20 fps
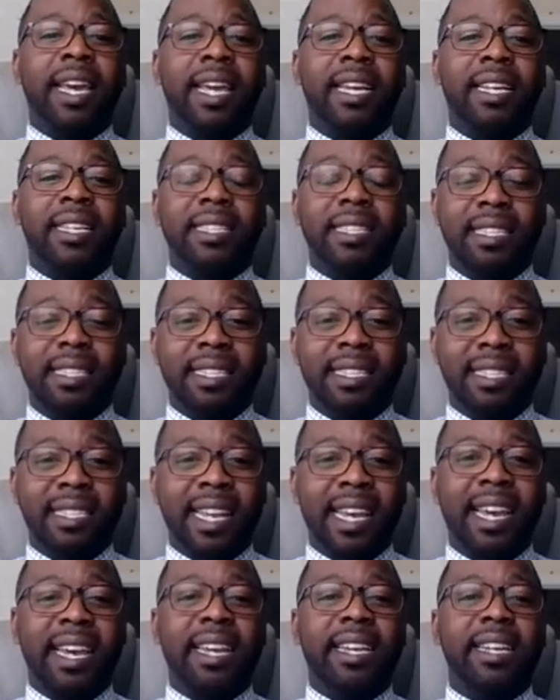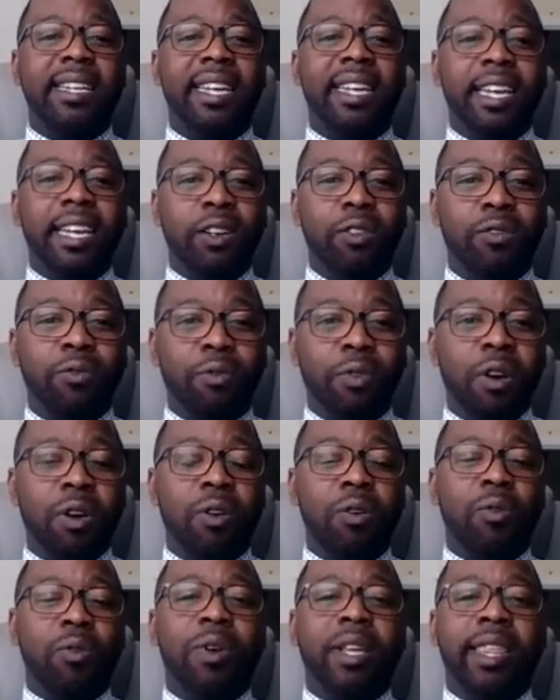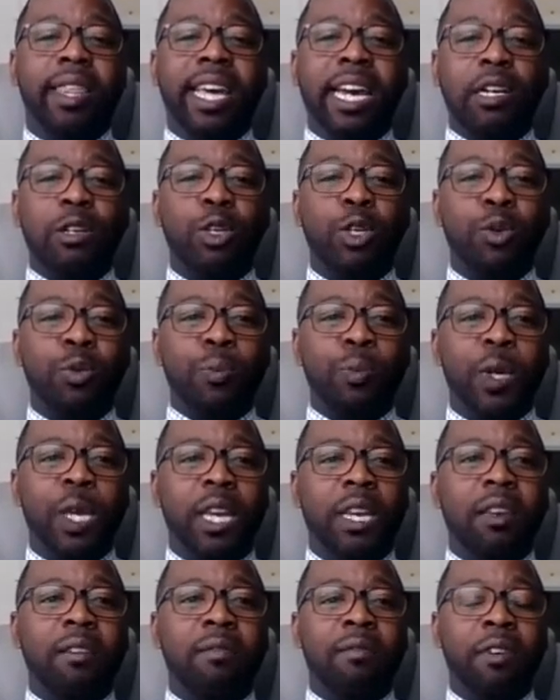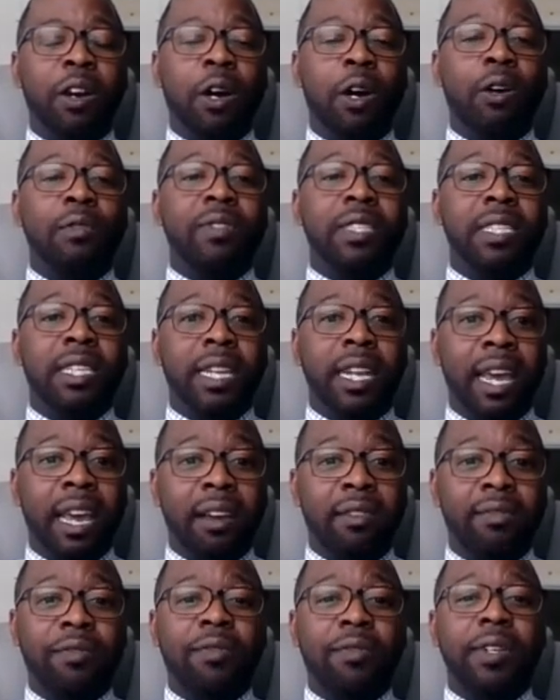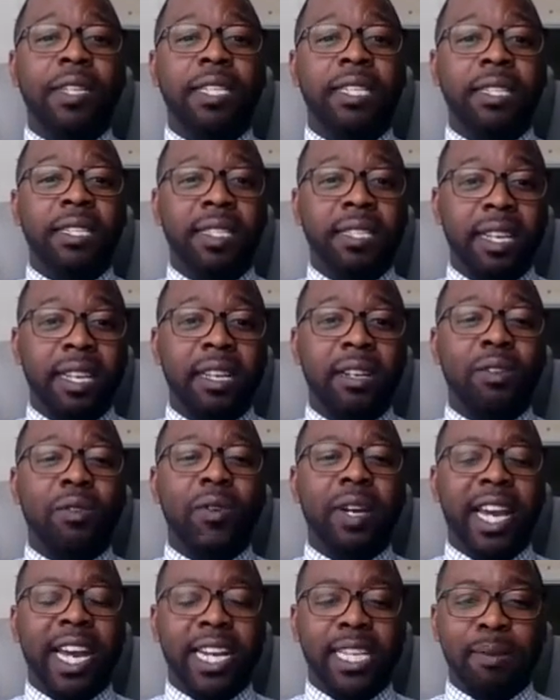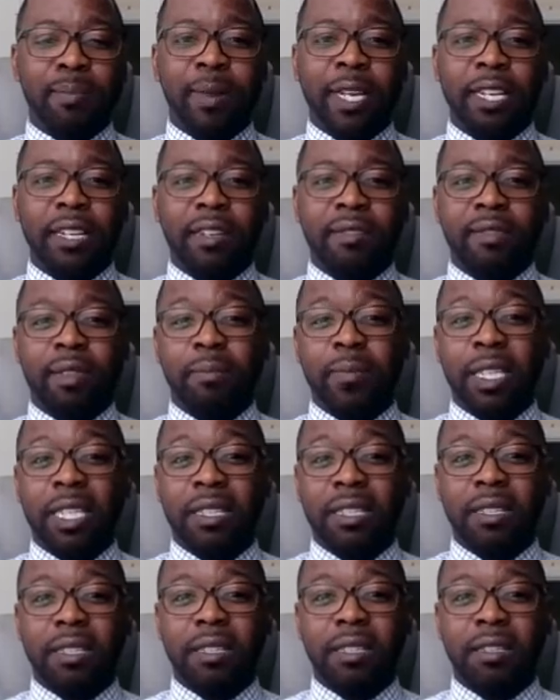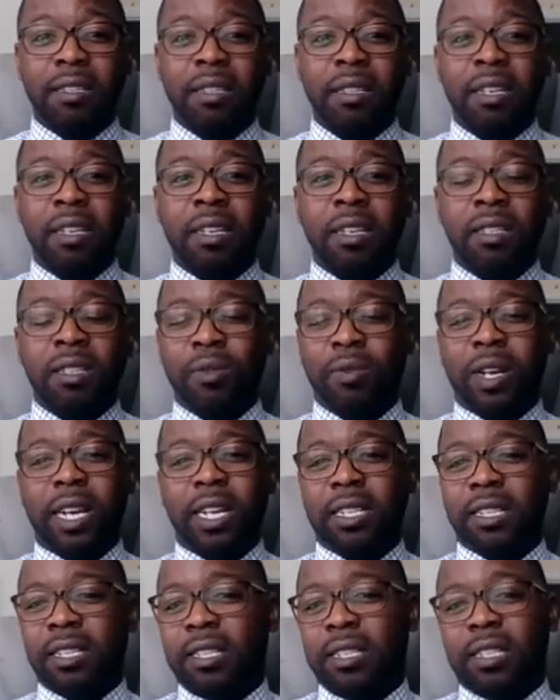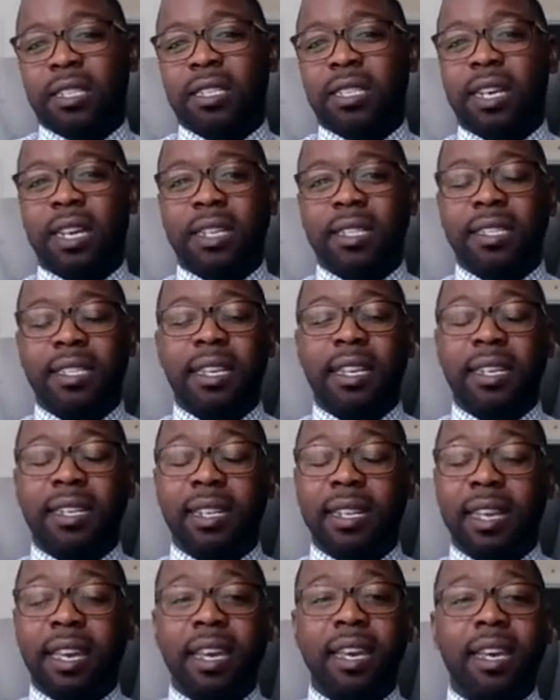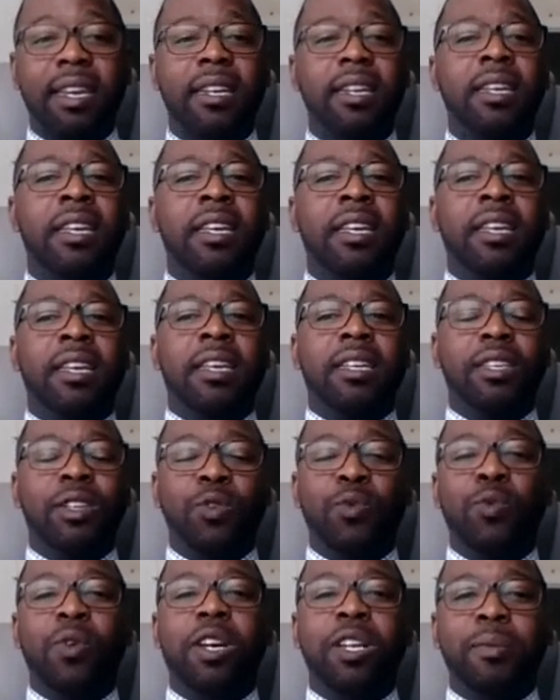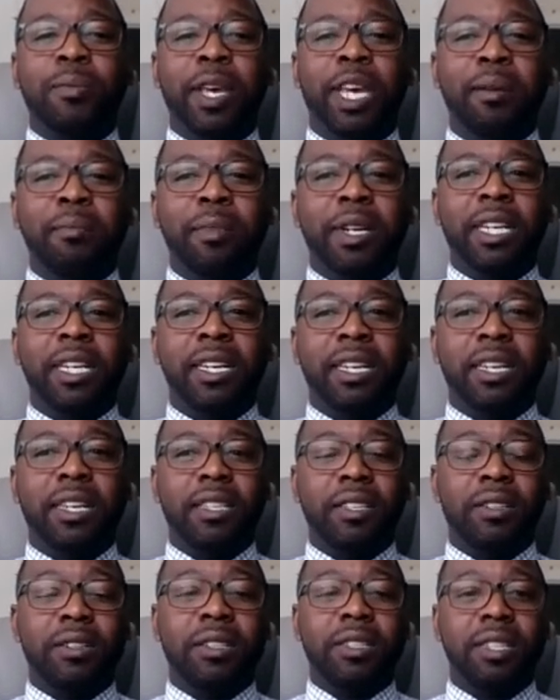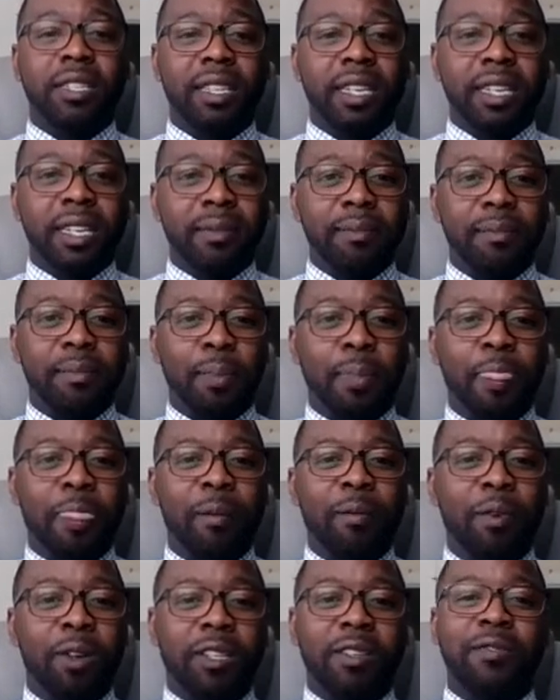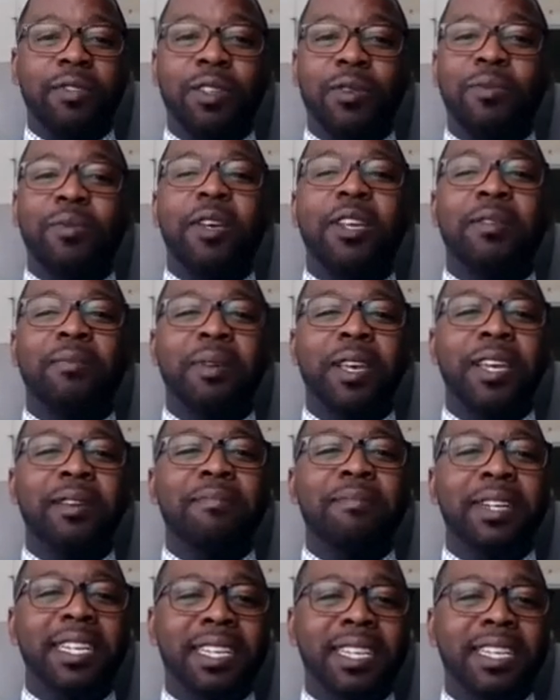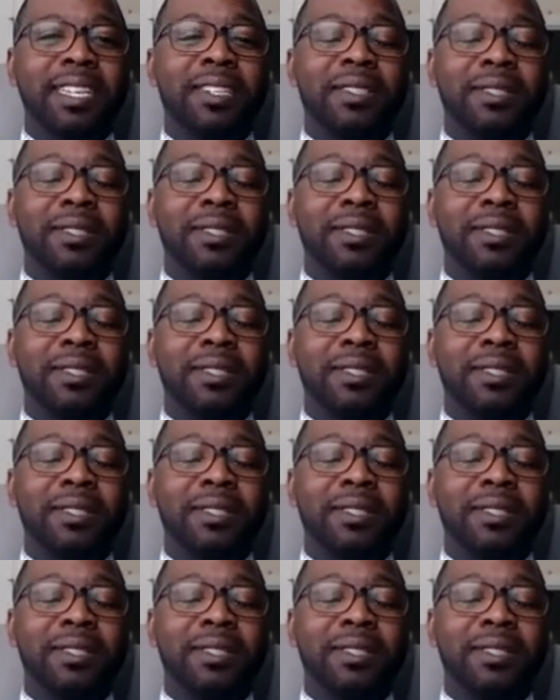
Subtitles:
that can sustain and grow without you being involved in every single aspect of the business. So, right, it's just like saying again, you want to make money in your sleep. Well, if you want to make money